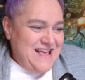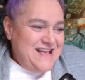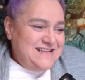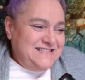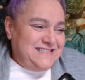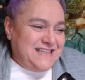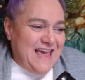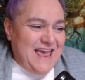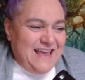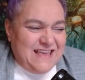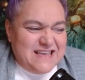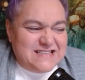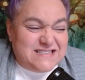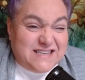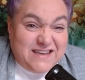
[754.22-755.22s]
saying
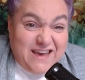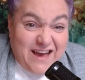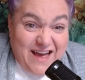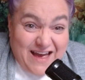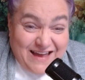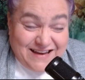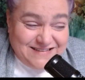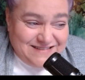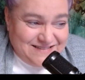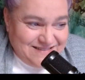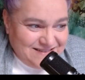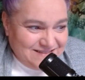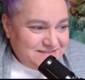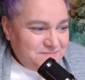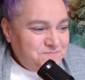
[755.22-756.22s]
his gut
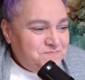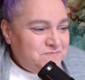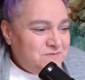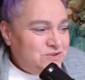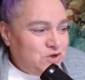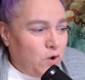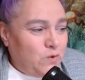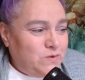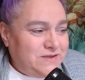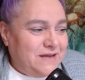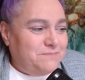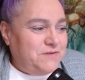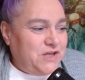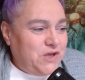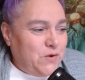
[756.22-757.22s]
told
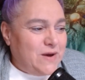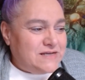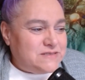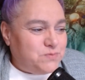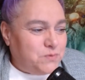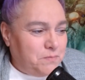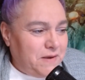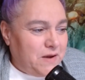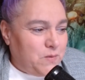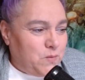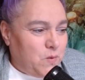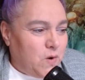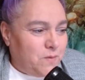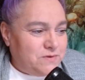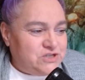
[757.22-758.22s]
him the U.S. will be at
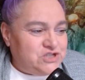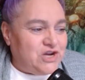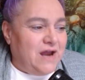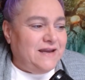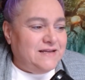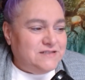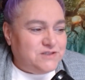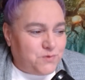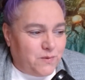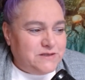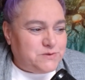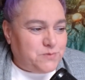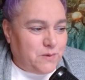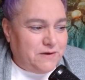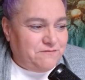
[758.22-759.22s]
war with China in
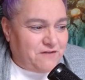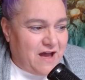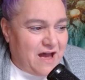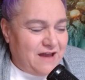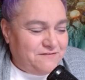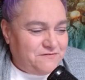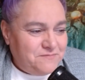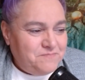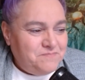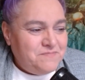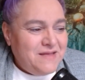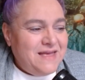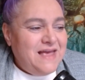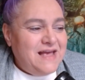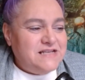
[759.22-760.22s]
2025
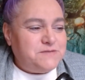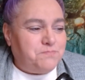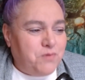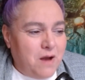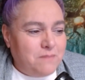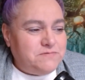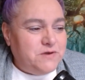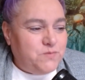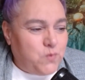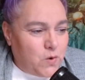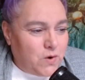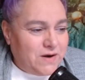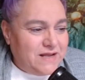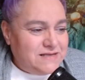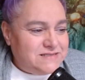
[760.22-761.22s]
has prompted
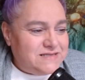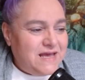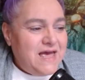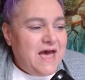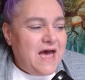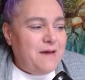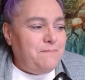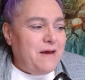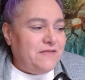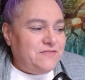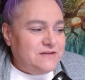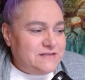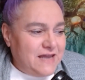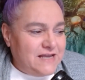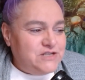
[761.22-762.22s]
warnings about the
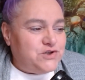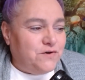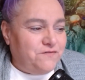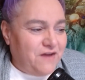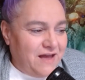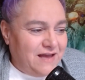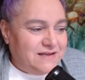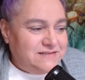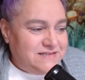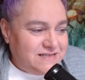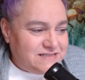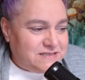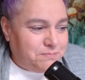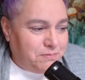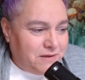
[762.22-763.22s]
danger of
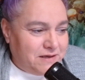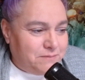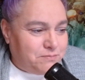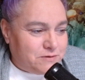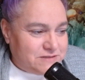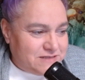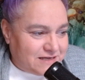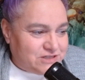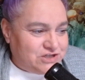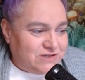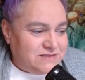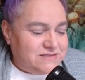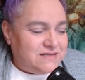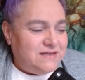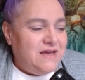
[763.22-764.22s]
undisciplined
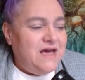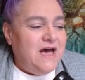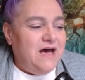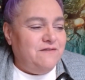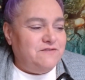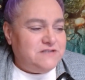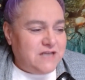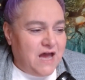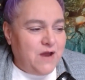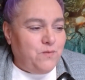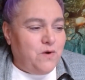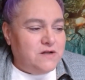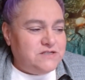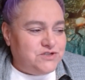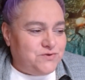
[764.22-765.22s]
predictions of a
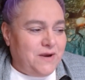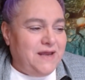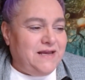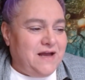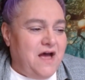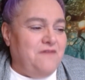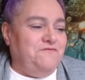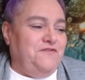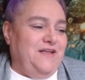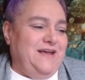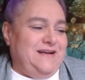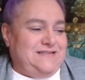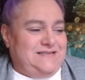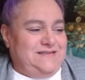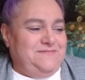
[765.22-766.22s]
Taiwan Strait
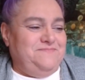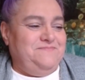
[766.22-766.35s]
conflict.